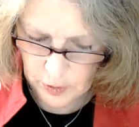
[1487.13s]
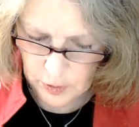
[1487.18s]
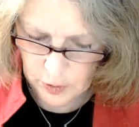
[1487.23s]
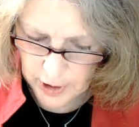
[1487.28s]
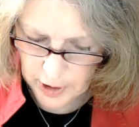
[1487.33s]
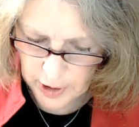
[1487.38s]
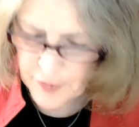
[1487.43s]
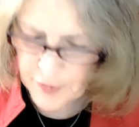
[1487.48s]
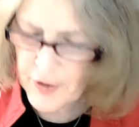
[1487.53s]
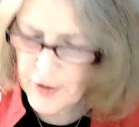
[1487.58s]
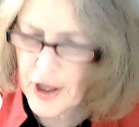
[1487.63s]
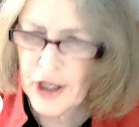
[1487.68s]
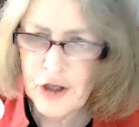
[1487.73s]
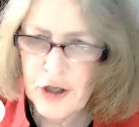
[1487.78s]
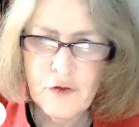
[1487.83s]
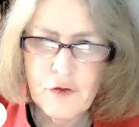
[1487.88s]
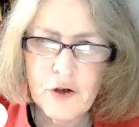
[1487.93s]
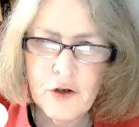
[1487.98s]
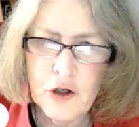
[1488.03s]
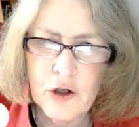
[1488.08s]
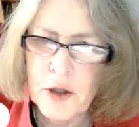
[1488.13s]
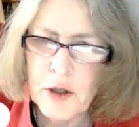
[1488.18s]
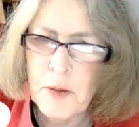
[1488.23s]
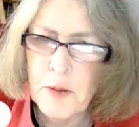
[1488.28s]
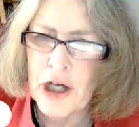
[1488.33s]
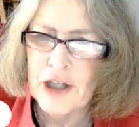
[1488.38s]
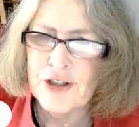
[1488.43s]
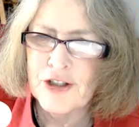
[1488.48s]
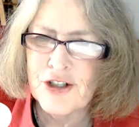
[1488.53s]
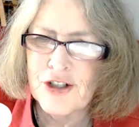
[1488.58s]
Okay, thank you very
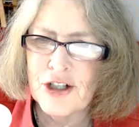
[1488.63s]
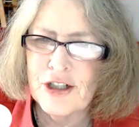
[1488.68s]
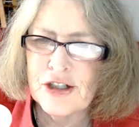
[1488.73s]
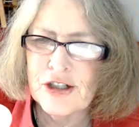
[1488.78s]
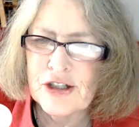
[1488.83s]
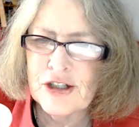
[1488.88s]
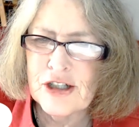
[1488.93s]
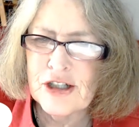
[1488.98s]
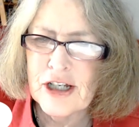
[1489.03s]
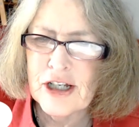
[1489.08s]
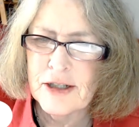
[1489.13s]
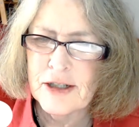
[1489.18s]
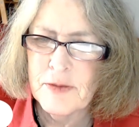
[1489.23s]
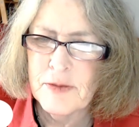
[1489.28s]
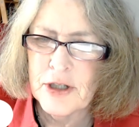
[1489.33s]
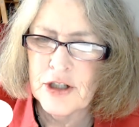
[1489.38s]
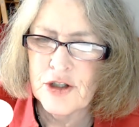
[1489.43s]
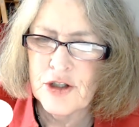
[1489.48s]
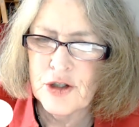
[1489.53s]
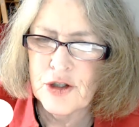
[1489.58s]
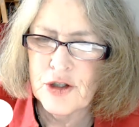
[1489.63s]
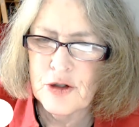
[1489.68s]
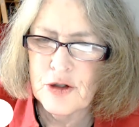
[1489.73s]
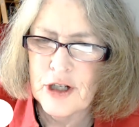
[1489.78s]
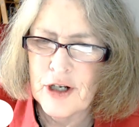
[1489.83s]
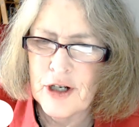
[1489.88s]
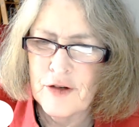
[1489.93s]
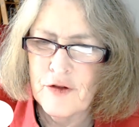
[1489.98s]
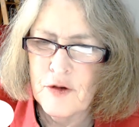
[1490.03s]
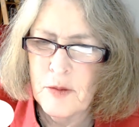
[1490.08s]
much. I just like to make sure
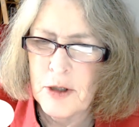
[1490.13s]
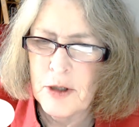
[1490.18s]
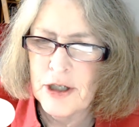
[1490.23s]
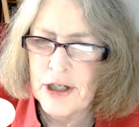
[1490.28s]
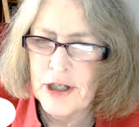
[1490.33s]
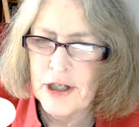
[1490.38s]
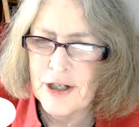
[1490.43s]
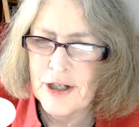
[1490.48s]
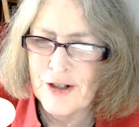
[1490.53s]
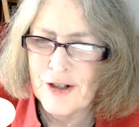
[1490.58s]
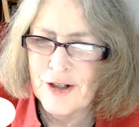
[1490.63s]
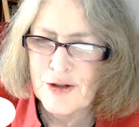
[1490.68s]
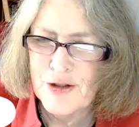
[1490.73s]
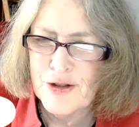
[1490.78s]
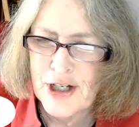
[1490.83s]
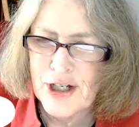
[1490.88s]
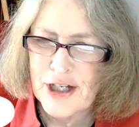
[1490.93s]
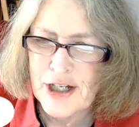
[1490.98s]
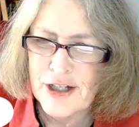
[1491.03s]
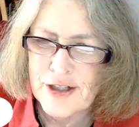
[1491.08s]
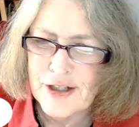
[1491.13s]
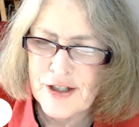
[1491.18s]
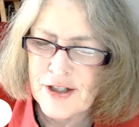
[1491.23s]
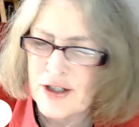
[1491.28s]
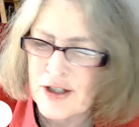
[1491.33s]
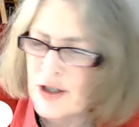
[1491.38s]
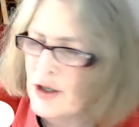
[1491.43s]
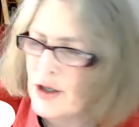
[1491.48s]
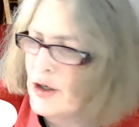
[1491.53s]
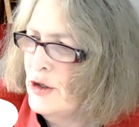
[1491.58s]
that everybody
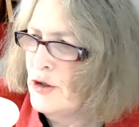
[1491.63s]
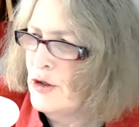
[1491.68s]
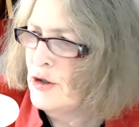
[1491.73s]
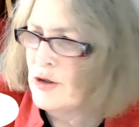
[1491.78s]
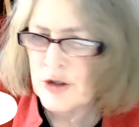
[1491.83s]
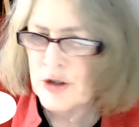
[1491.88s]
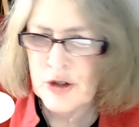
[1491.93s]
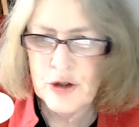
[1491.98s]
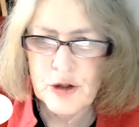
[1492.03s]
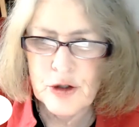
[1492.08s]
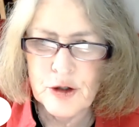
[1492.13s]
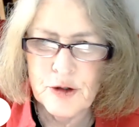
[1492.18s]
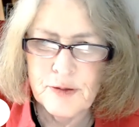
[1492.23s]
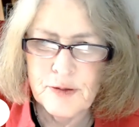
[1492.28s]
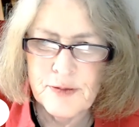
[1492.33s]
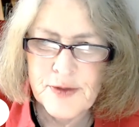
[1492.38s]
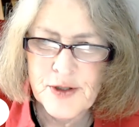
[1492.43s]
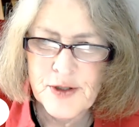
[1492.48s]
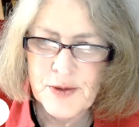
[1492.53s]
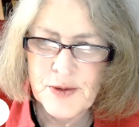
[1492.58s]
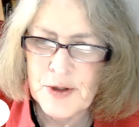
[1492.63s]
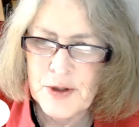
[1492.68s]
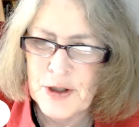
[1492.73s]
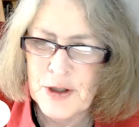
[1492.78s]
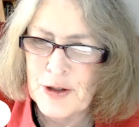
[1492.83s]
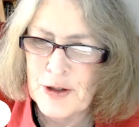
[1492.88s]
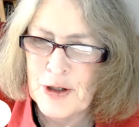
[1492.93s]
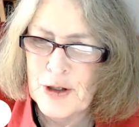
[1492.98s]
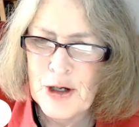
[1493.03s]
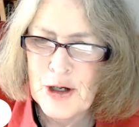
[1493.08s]
understands terms
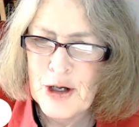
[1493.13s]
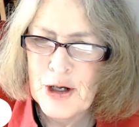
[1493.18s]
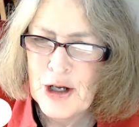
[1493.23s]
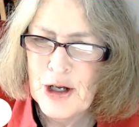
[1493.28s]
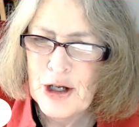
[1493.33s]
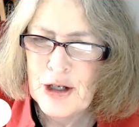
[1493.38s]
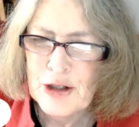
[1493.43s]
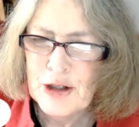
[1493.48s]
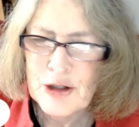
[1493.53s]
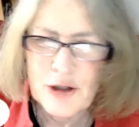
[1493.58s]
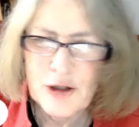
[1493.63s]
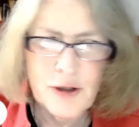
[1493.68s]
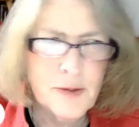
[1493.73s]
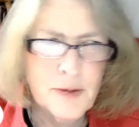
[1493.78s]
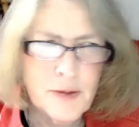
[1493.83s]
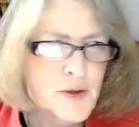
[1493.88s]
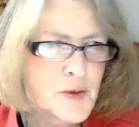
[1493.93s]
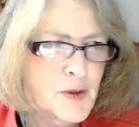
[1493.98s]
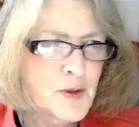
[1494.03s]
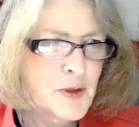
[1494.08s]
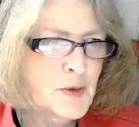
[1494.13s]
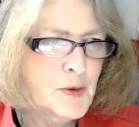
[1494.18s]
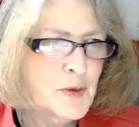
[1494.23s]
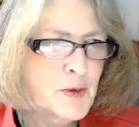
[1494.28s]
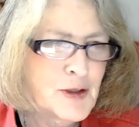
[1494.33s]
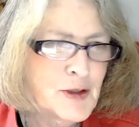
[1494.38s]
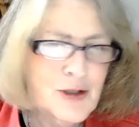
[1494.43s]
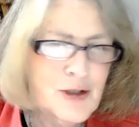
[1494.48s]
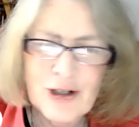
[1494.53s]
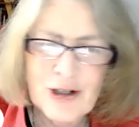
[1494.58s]
when
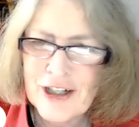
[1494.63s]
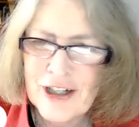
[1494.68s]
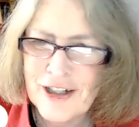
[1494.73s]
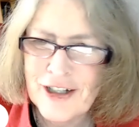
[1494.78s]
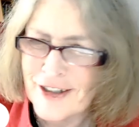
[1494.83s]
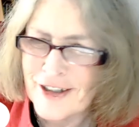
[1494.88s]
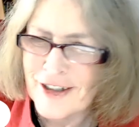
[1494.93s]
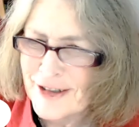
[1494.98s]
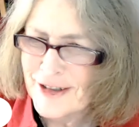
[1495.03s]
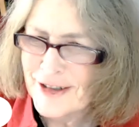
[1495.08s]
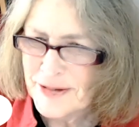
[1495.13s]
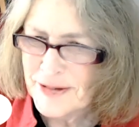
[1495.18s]
we're talking.